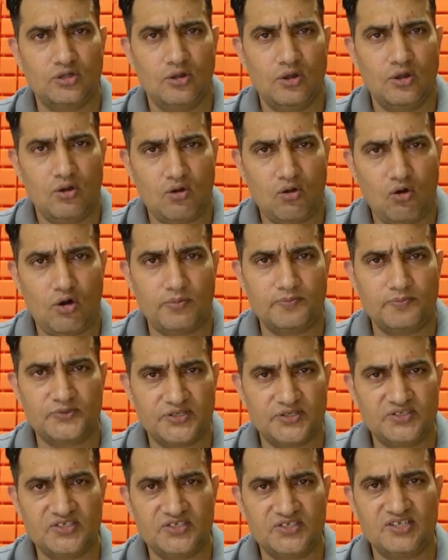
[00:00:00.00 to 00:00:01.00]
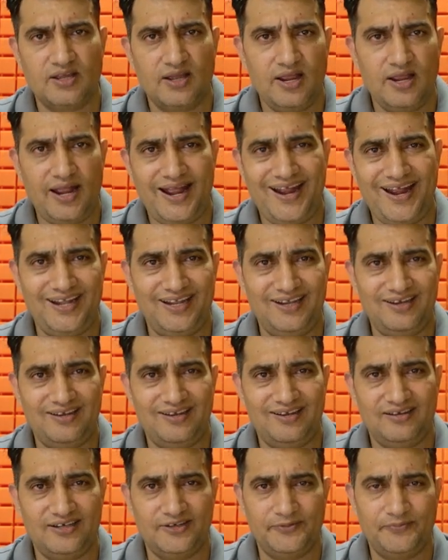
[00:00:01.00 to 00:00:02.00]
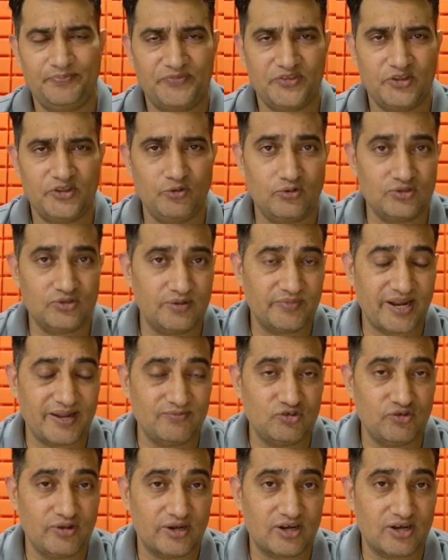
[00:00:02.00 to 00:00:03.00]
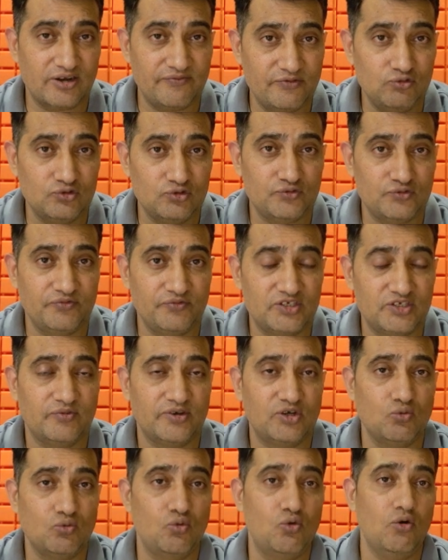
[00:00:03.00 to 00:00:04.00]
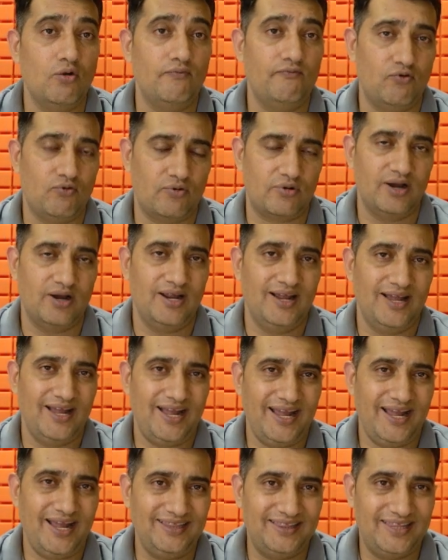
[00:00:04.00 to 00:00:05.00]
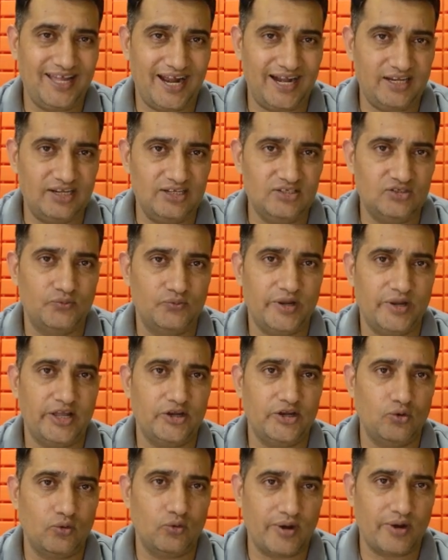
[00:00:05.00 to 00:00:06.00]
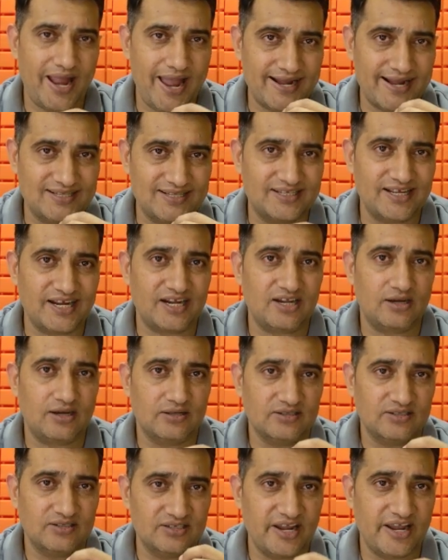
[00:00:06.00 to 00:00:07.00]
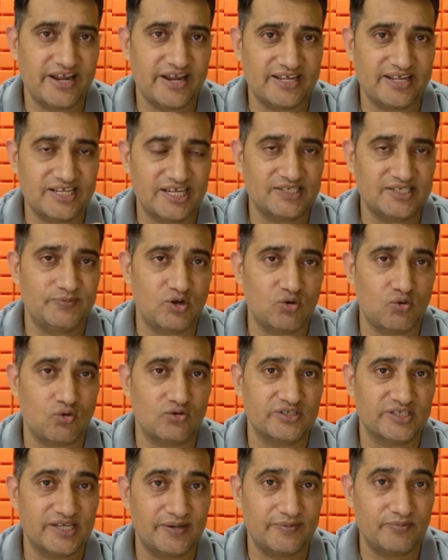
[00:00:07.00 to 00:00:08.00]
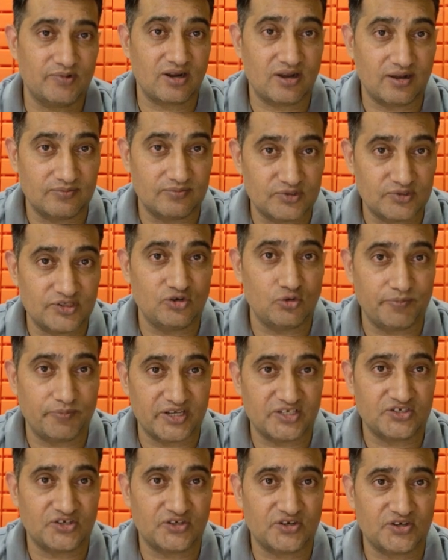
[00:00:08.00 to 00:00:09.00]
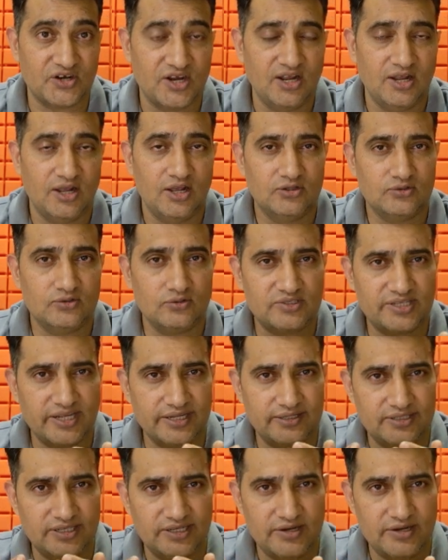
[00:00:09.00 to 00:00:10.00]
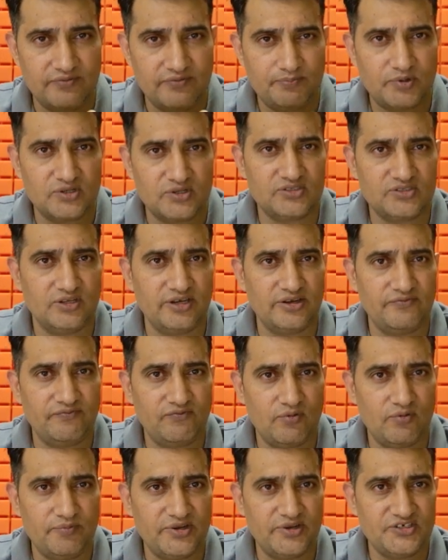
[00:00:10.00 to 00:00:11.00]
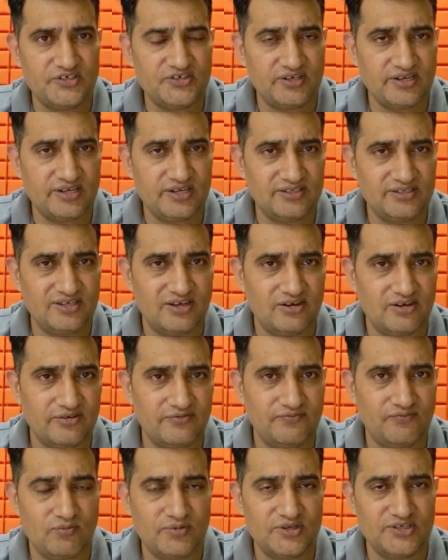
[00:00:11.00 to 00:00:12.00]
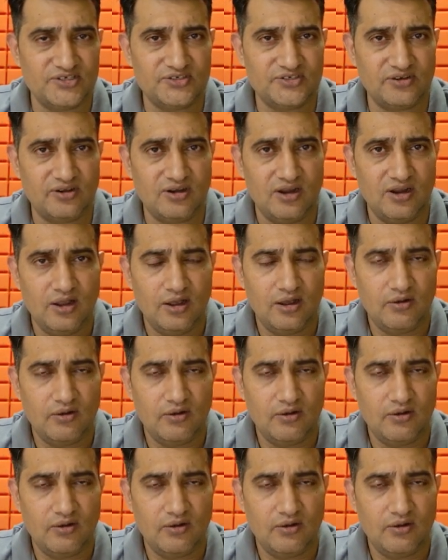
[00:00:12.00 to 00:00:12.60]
sometimes you are confused which one to go for, and that is where your exact CISSP concept comes into picture. So sensitive personal information is an information which is clearly able